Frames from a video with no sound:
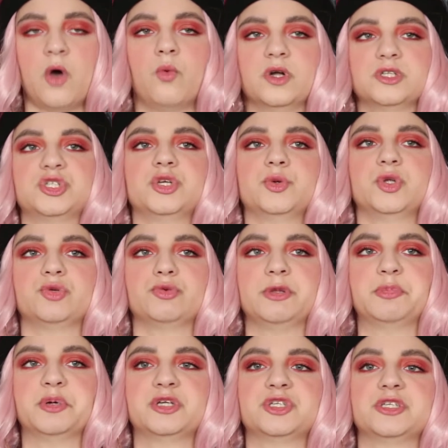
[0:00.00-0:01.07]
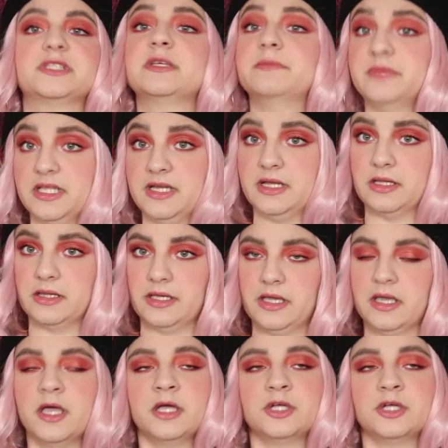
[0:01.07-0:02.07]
what she would repurchase immediately.